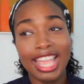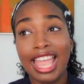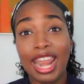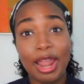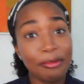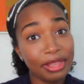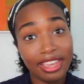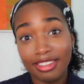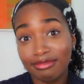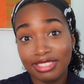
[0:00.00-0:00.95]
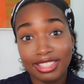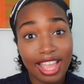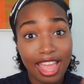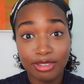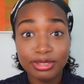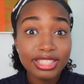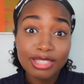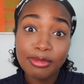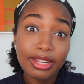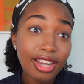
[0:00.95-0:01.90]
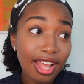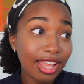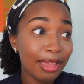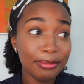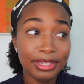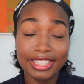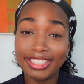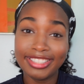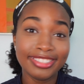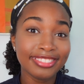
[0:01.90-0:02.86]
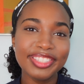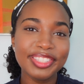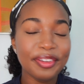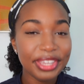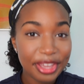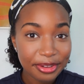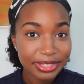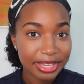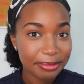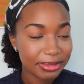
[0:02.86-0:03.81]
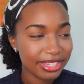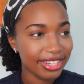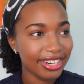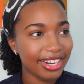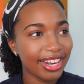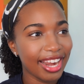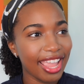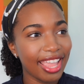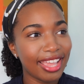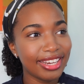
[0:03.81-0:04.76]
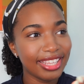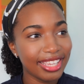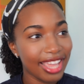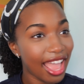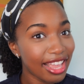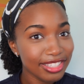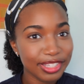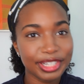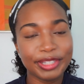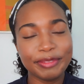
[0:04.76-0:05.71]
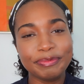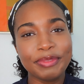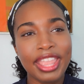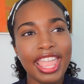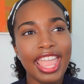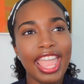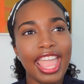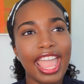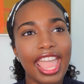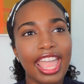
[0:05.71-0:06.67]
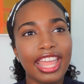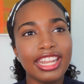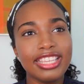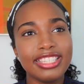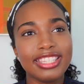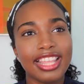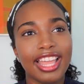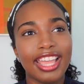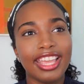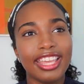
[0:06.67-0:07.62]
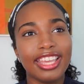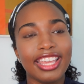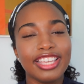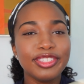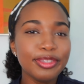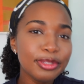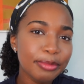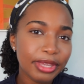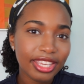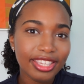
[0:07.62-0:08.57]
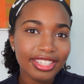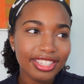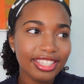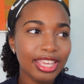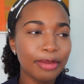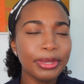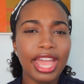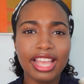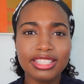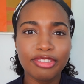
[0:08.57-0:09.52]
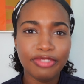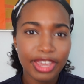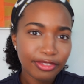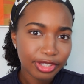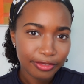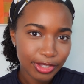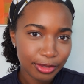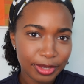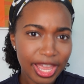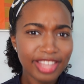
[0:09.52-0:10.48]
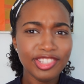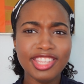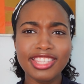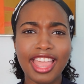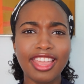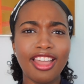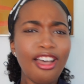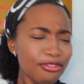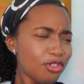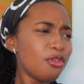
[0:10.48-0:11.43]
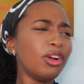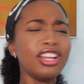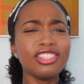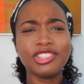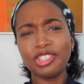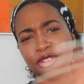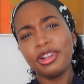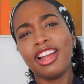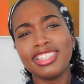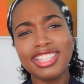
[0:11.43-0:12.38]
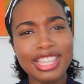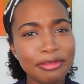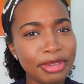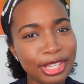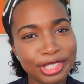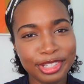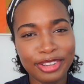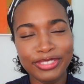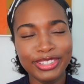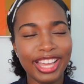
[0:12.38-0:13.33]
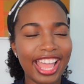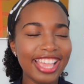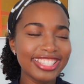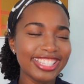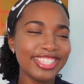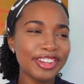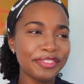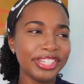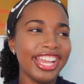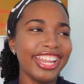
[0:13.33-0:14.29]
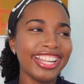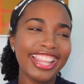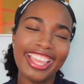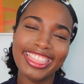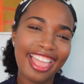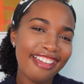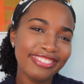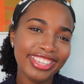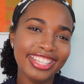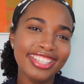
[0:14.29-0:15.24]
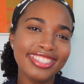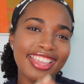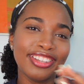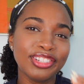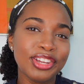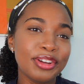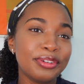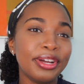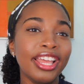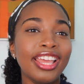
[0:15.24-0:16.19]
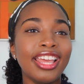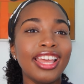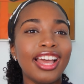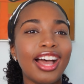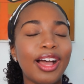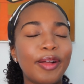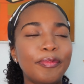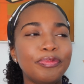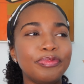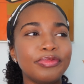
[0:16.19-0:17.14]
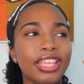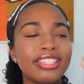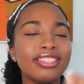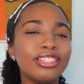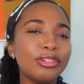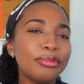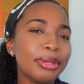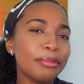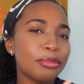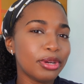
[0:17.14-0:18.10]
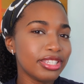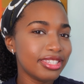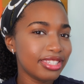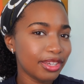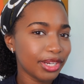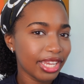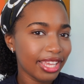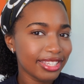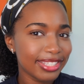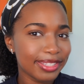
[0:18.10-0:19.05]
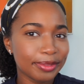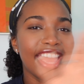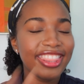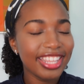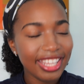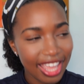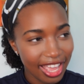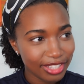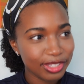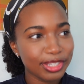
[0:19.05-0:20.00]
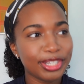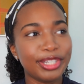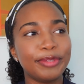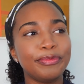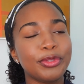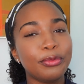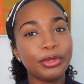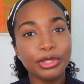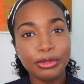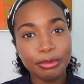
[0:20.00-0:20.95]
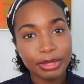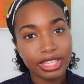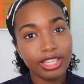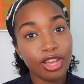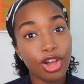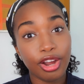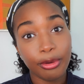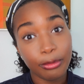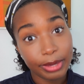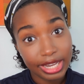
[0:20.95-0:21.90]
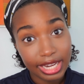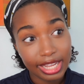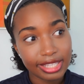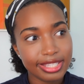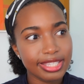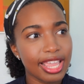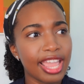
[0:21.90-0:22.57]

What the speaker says: And I'm like, I don't see why not. So he goes up to her and he asks her, and he's like, excuse me, can we ask a favor of you? And she's like, of course, sure, I'll take a picture of you guys. And we're kind of like laughing, and he's like, no, it's a little bit more serious. And then he asks her, will you be our witness?